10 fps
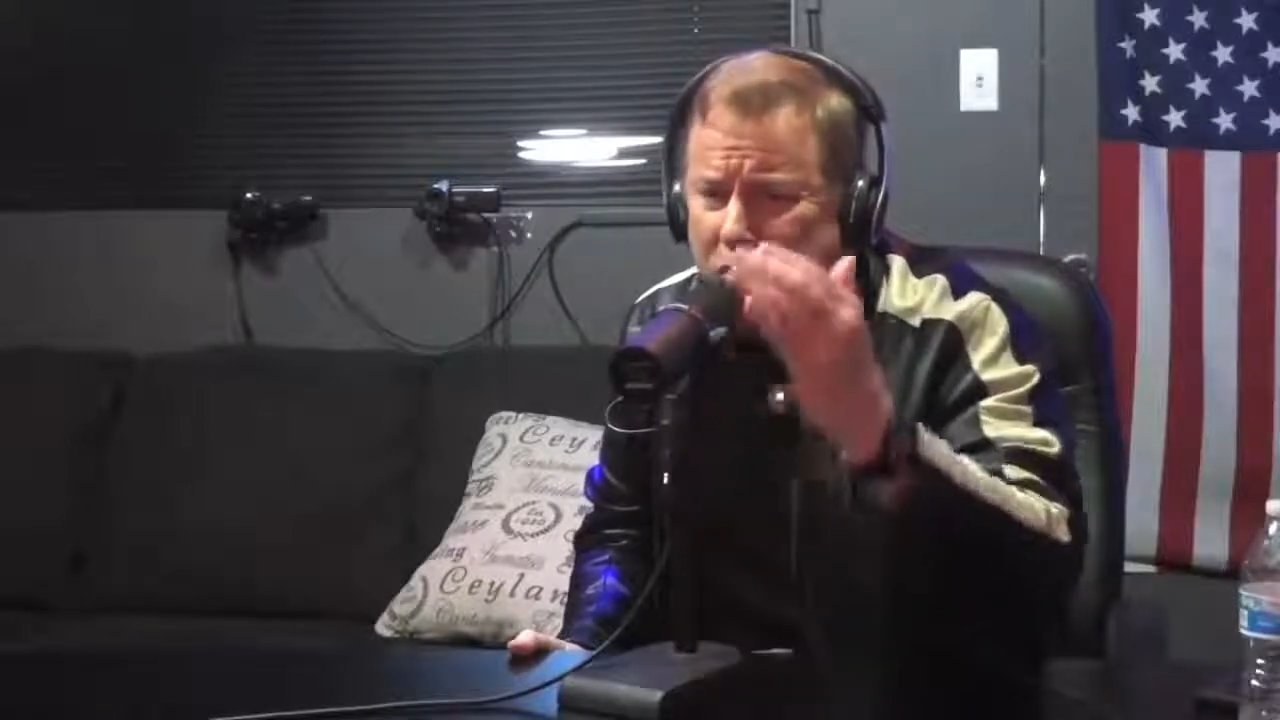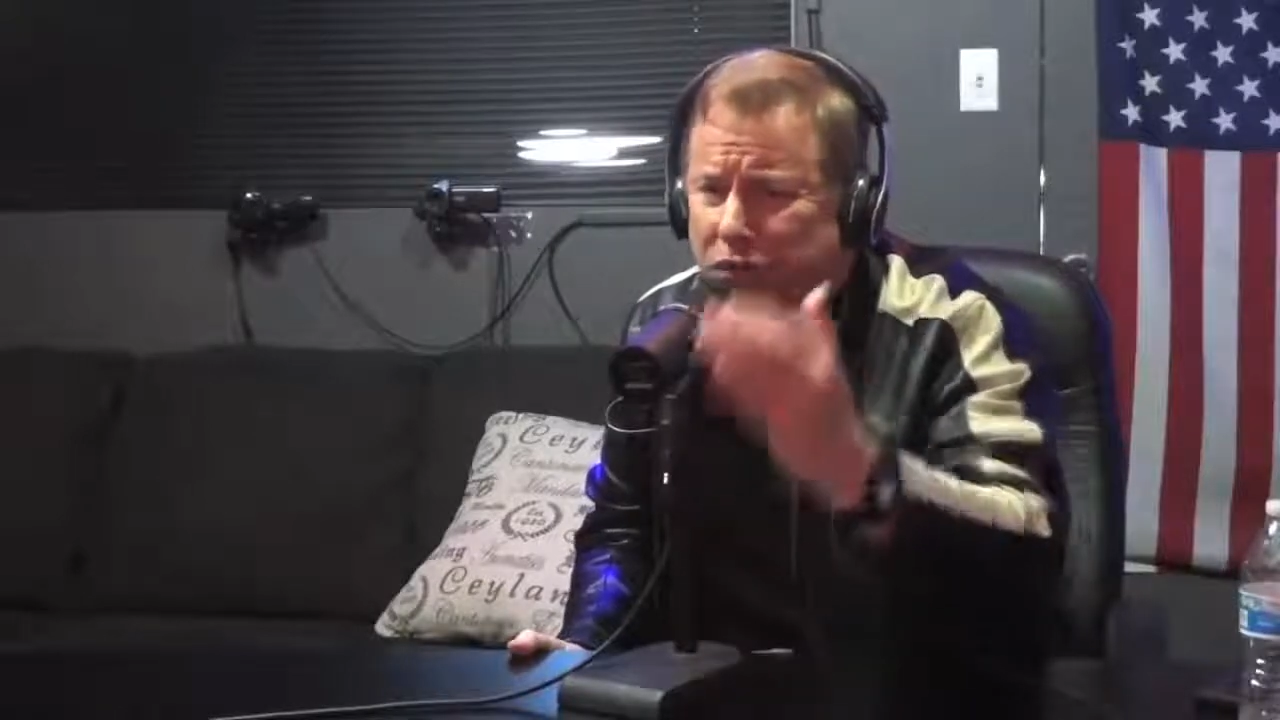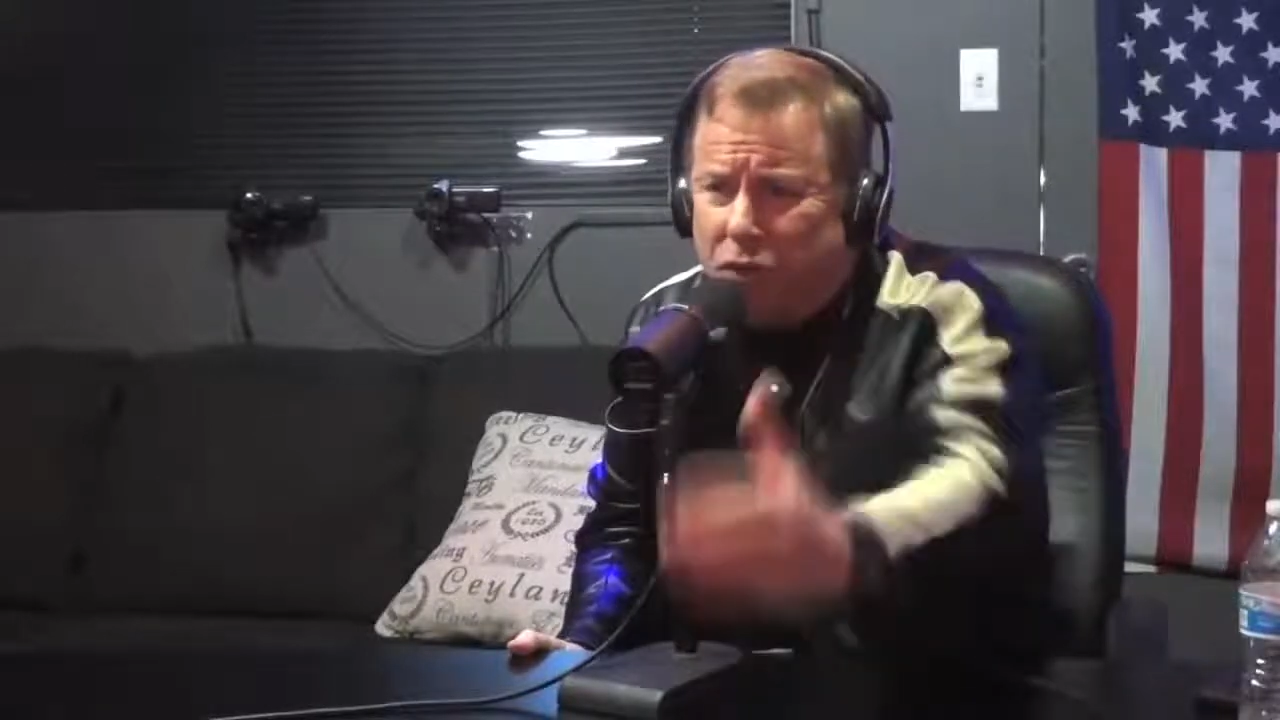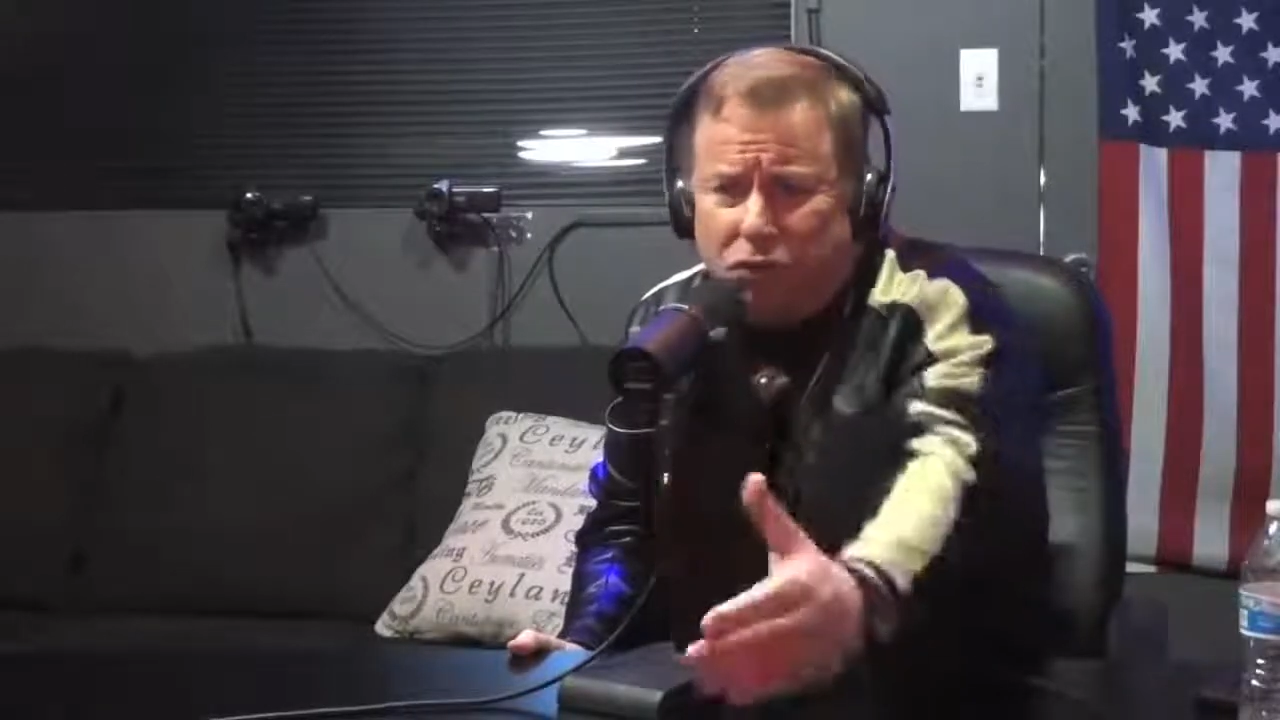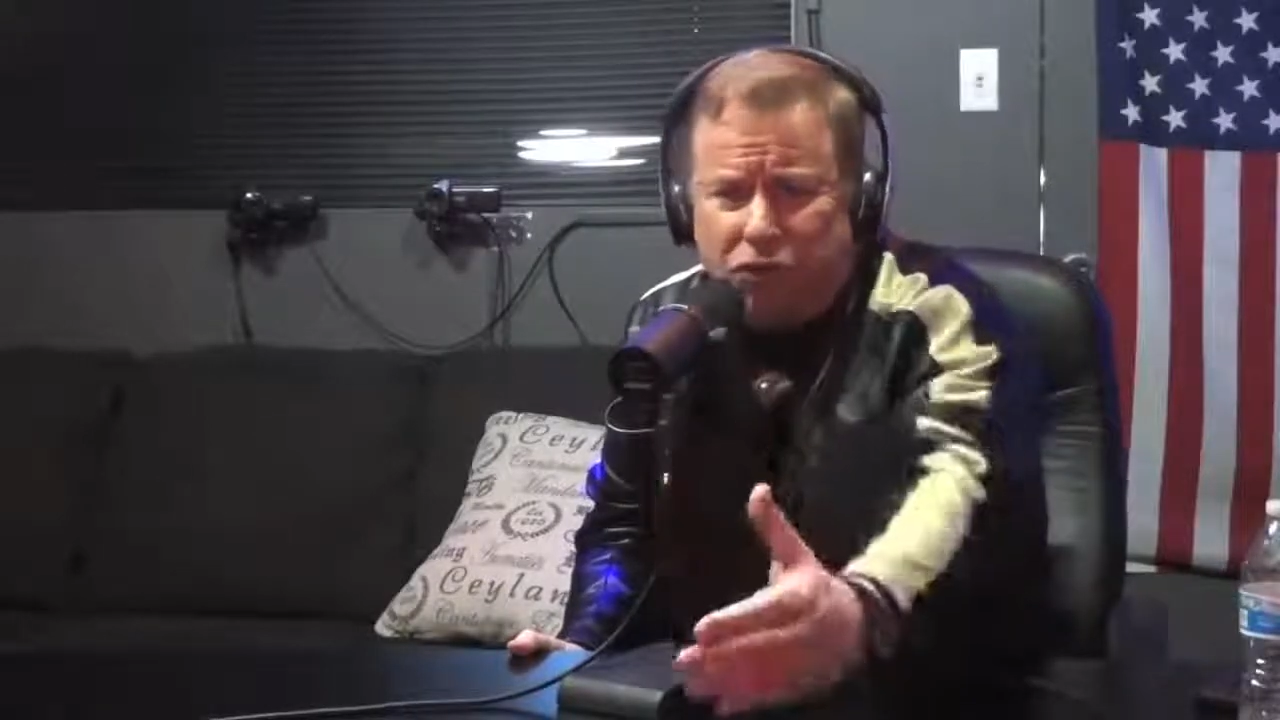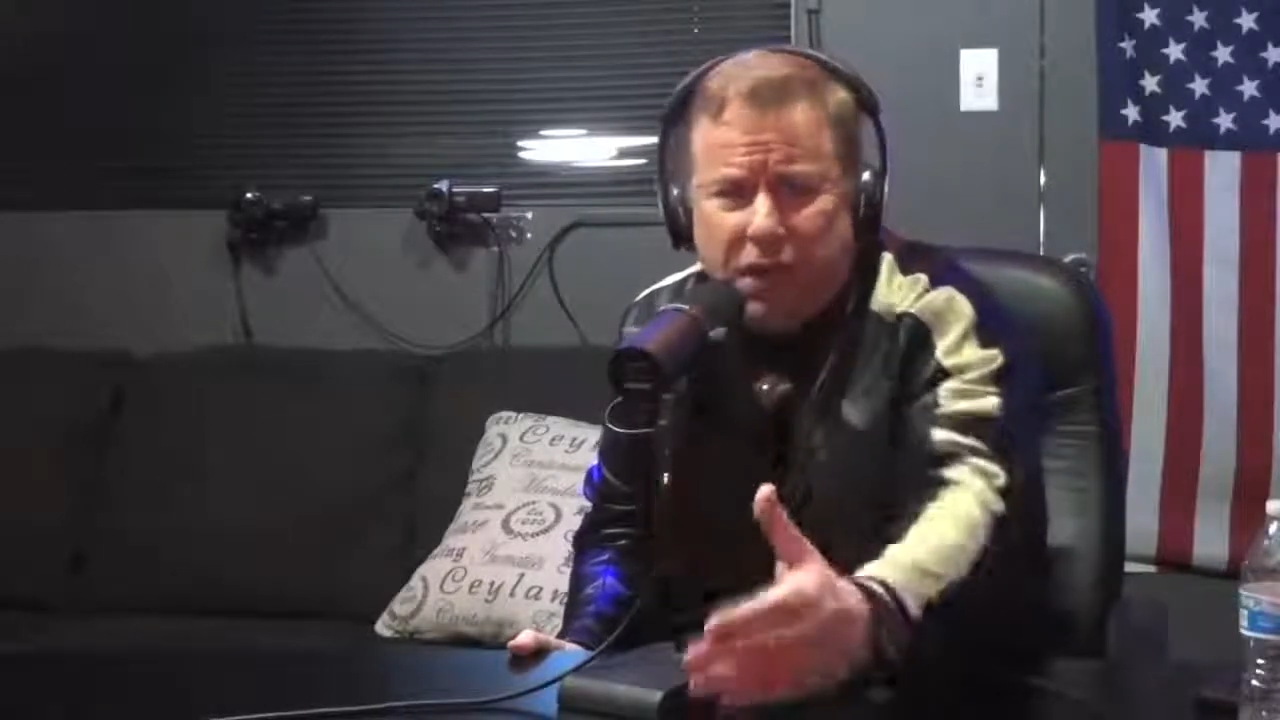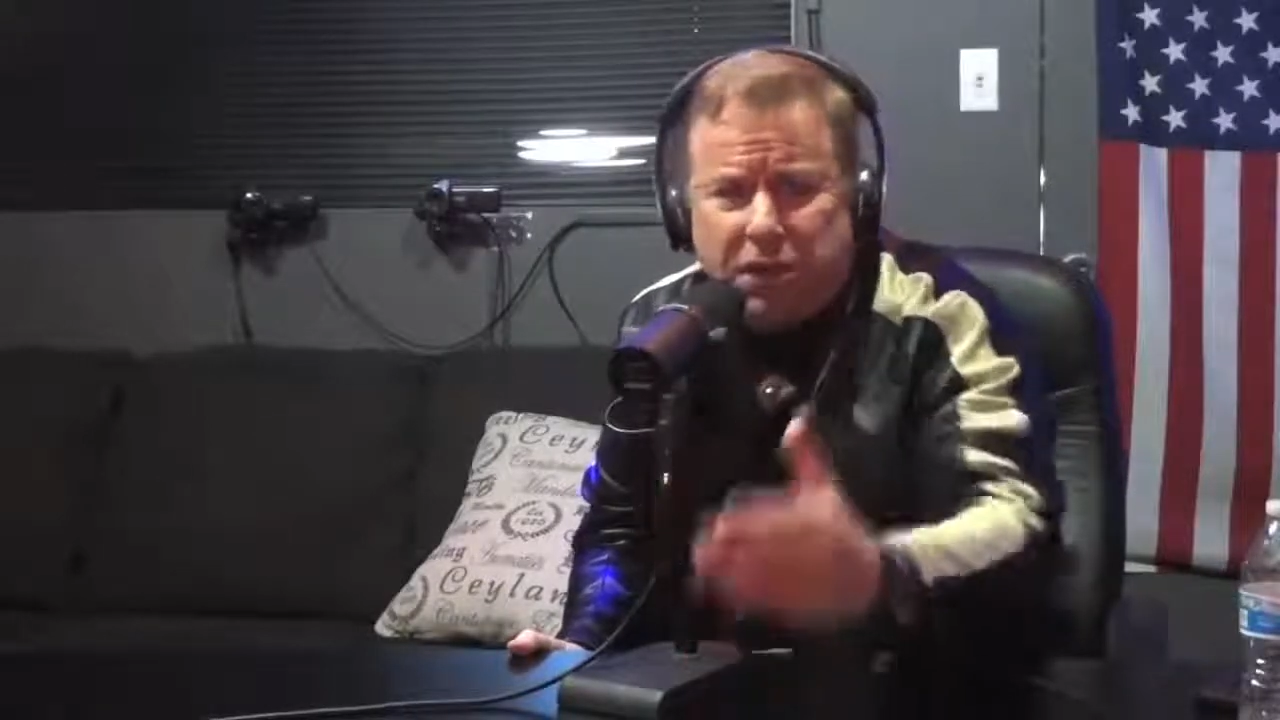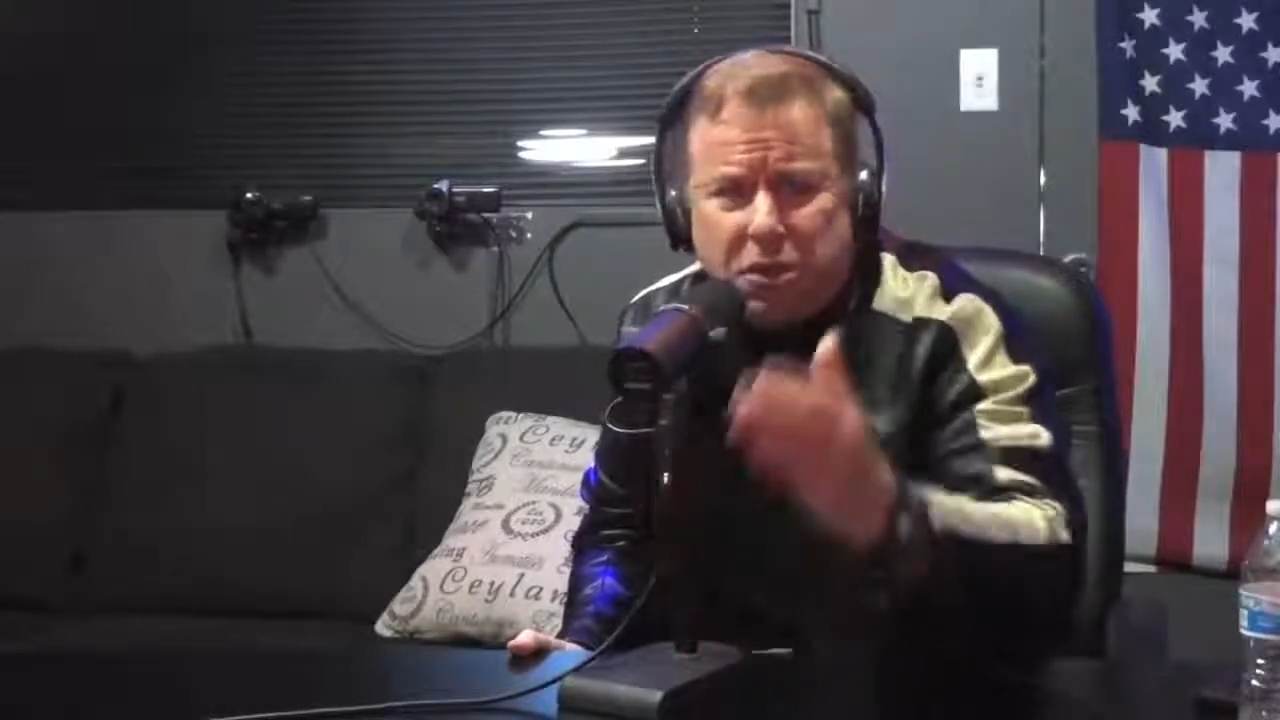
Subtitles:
of your thing is